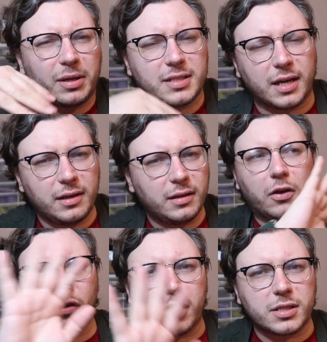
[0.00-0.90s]
side
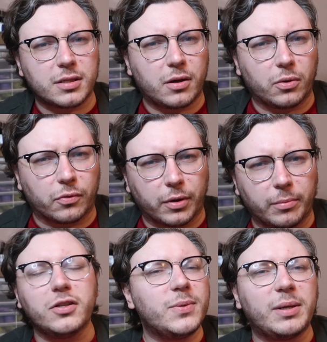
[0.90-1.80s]
across the whole room.
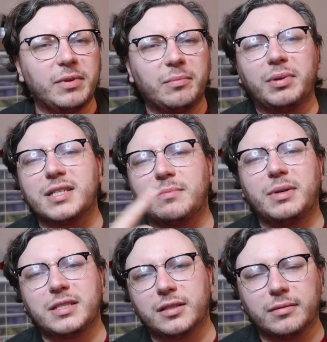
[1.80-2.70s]
You'll see what I mean because we're
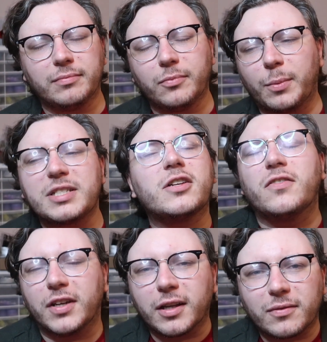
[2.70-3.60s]
about to start the
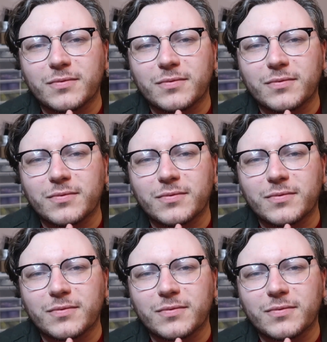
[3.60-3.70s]
video.